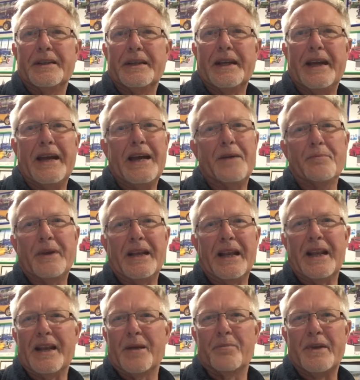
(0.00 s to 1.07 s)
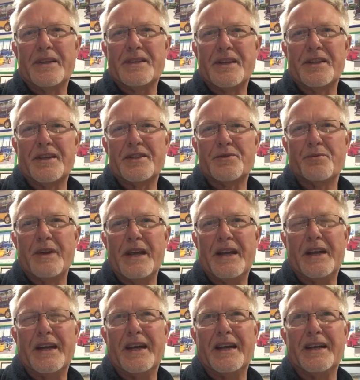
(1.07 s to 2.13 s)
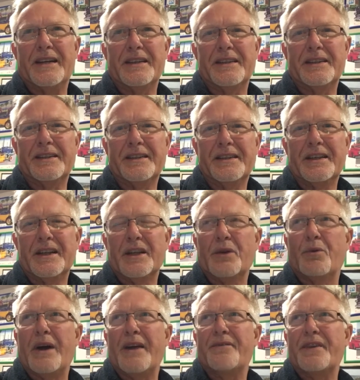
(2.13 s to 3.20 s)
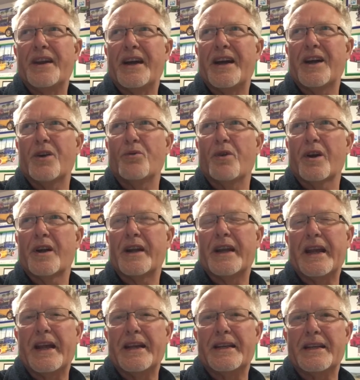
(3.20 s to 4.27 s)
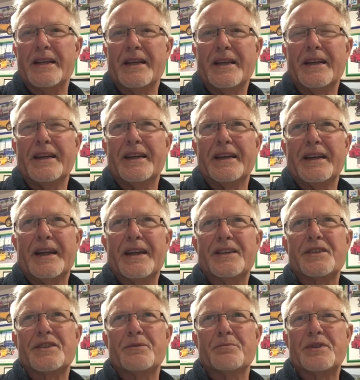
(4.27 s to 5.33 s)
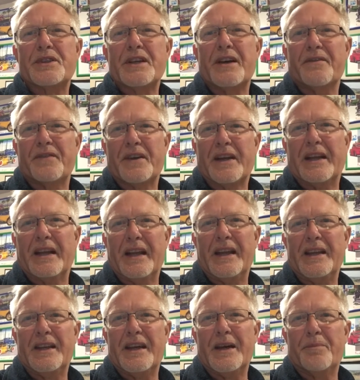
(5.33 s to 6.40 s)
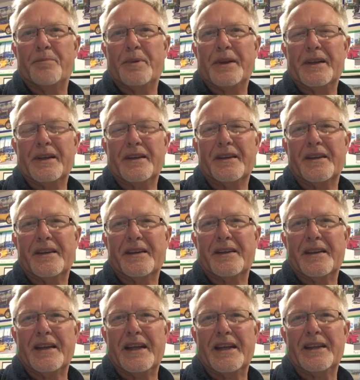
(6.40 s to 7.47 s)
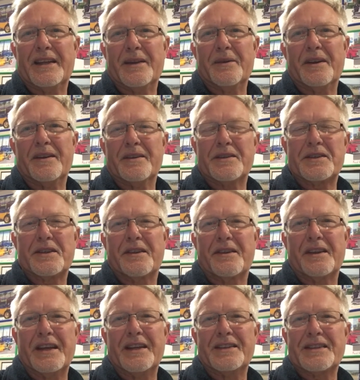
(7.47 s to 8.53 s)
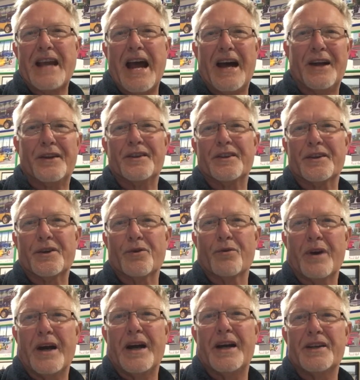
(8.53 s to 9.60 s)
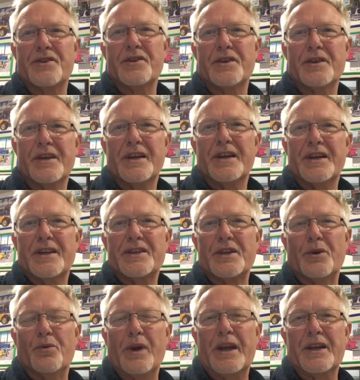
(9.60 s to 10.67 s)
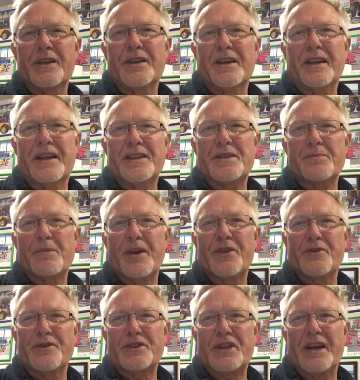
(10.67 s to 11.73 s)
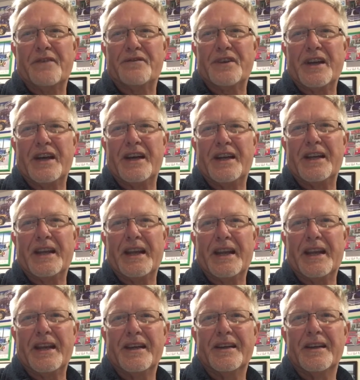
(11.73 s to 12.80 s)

Yeah, I've been a little busy this week. The wife and I are working at getting some stuff cleaned up and getting things out of the garage so we can get some other stuff done. And